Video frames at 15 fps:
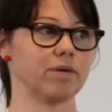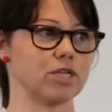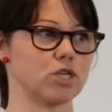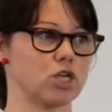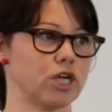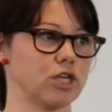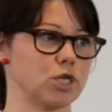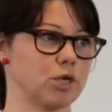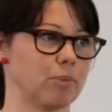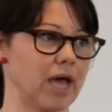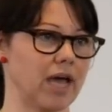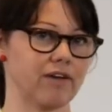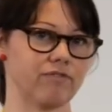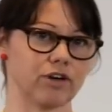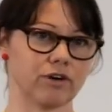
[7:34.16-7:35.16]
means changing
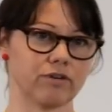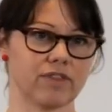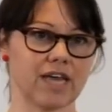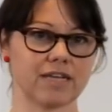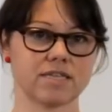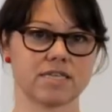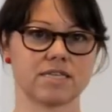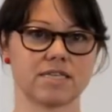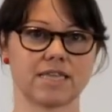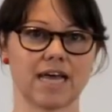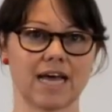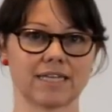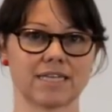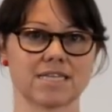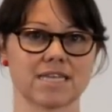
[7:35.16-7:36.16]
behavior.
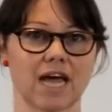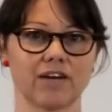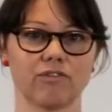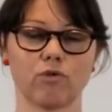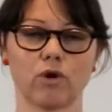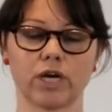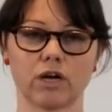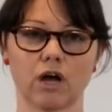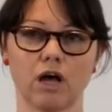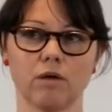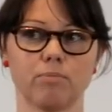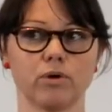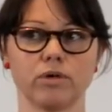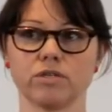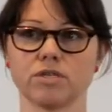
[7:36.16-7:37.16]
That's kind of what it all
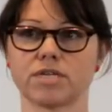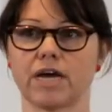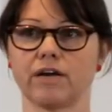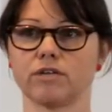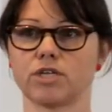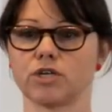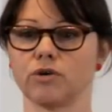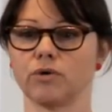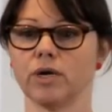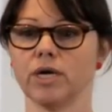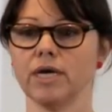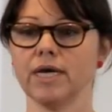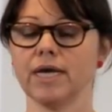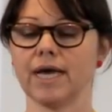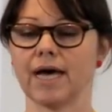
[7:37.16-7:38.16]
boils down to.
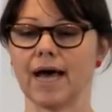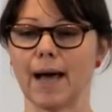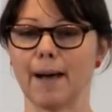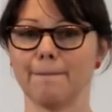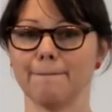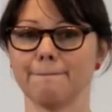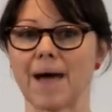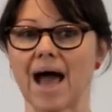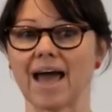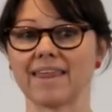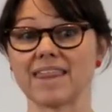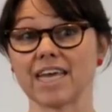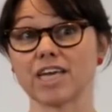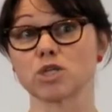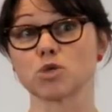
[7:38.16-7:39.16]
I
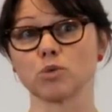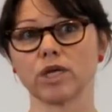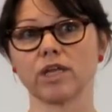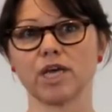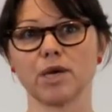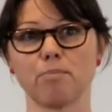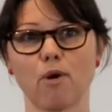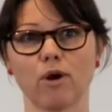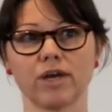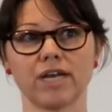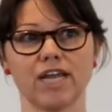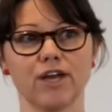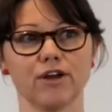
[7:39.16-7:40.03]
think it's really important